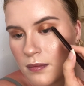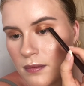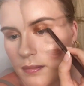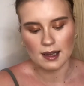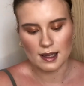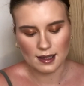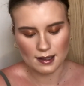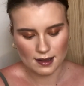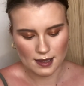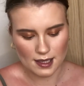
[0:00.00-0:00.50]

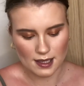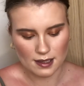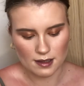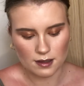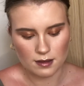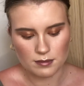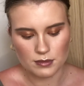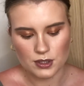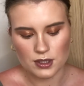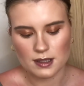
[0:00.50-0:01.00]
And then I'm
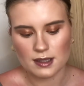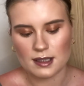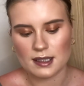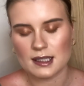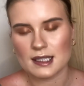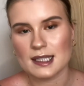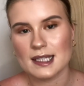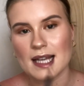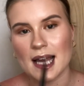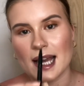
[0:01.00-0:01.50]
just going to
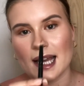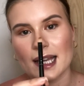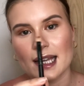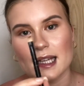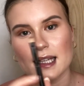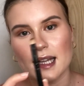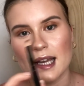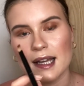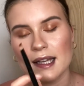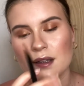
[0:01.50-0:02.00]
take an
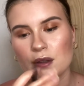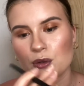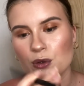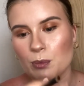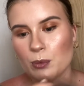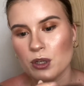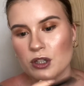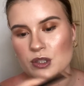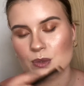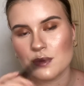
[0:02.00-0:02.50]
angled
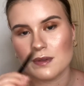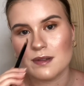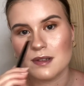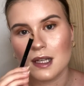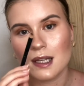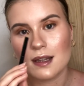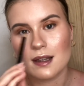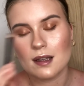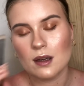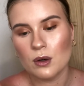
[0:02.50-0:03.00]
brush with
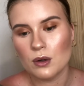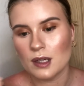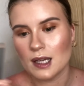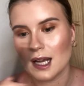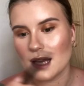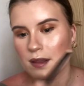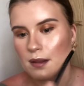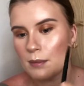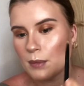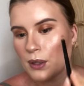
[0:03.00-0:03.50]
nothing on it at
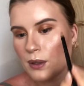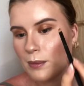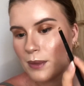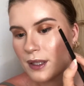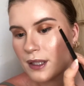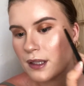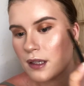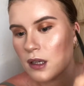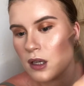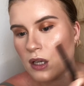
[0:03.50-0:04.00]
the moment,
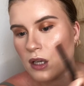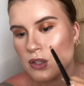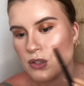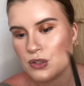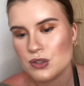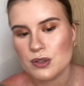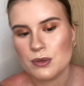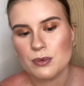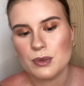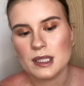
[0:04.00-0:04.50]
just to
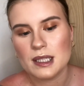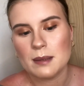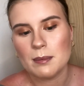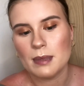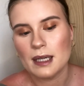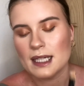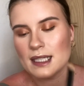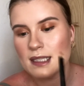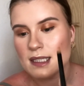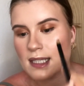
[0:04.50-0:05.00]
really
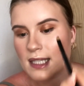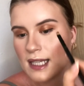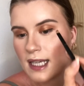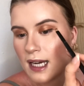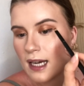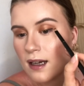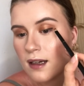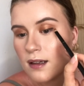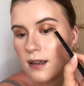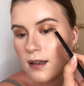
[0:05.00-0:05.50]
blend that
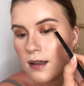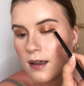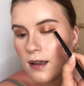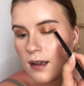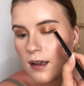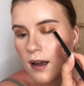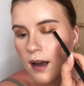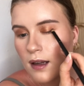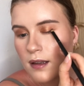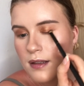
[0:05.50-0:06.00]

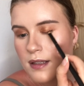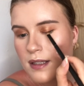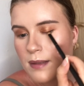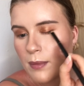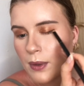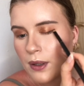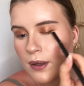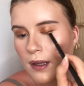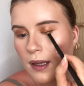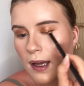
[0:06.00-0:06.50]
and
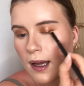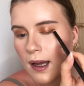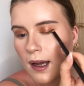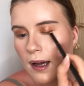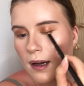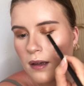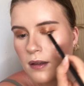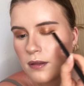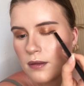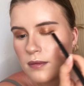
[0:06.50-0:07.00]
smoke it
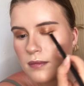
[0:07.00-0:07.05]
out.